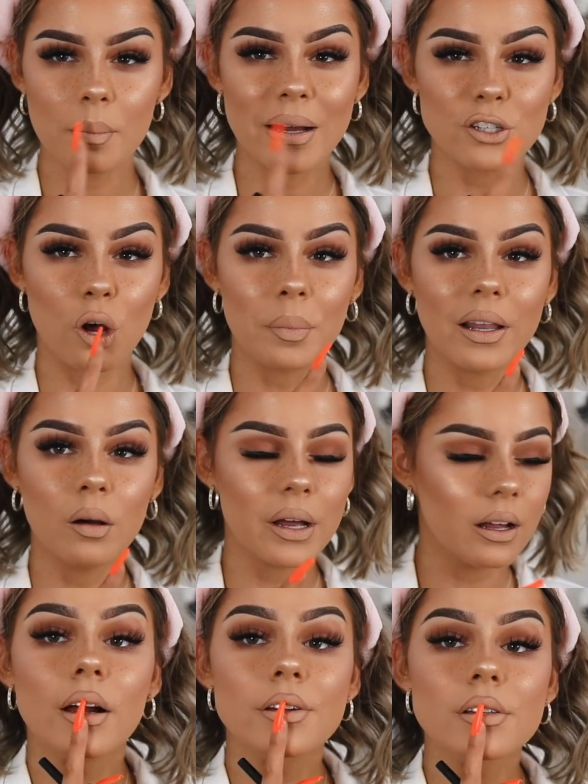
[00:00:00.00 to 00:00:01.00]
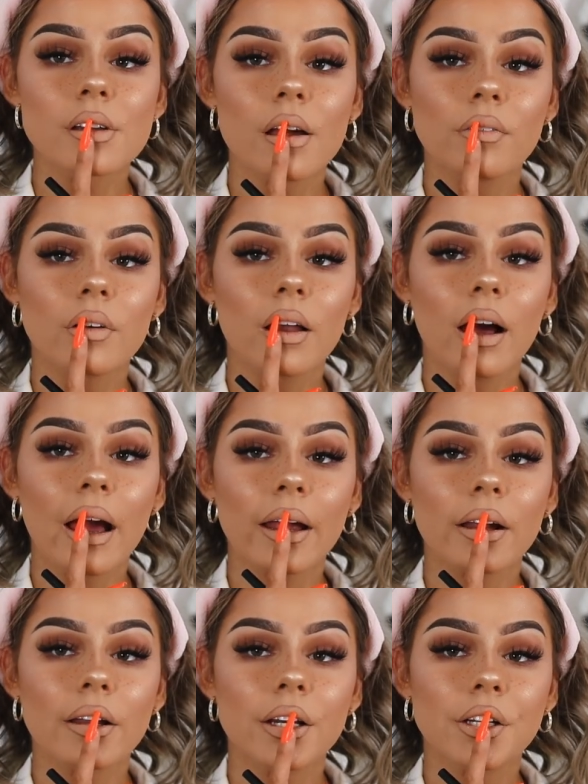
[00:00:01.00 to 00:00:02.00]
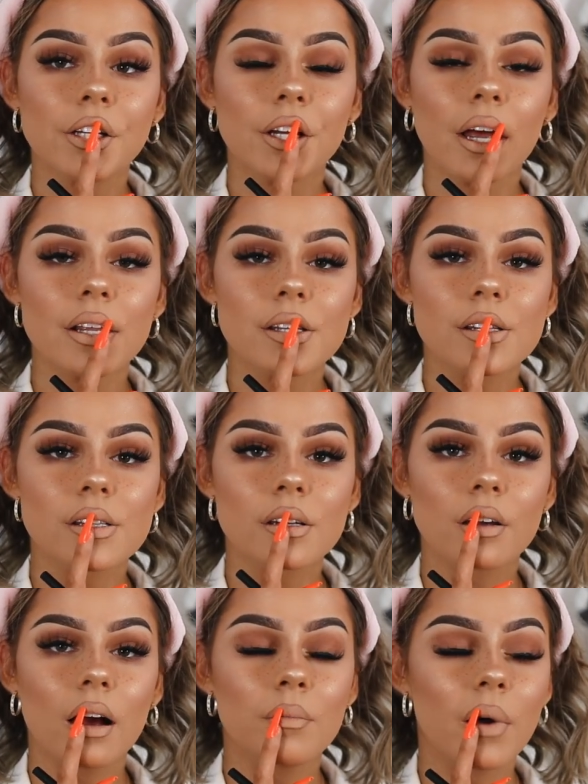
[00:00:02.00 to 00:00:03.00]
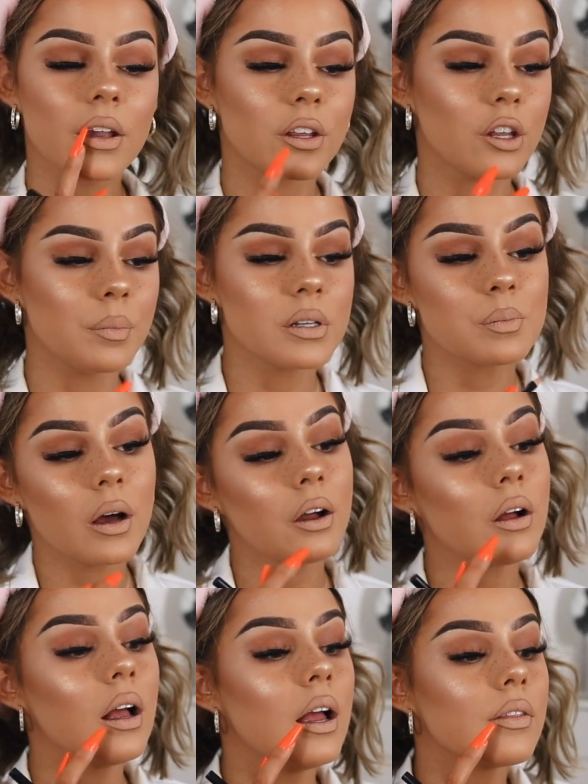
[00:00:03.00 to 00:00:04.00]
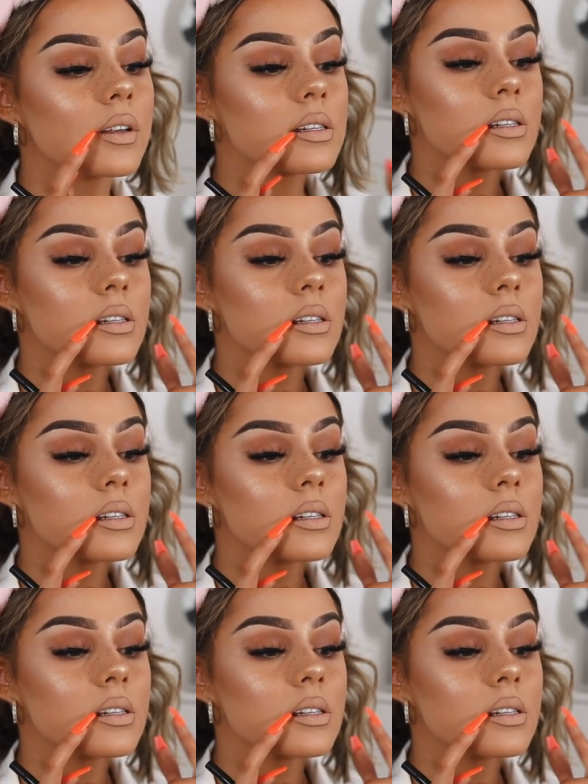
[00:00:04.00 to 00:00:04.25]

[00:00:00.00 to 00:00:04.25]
my top a little bit. I just overline just by the Cupid's bow. The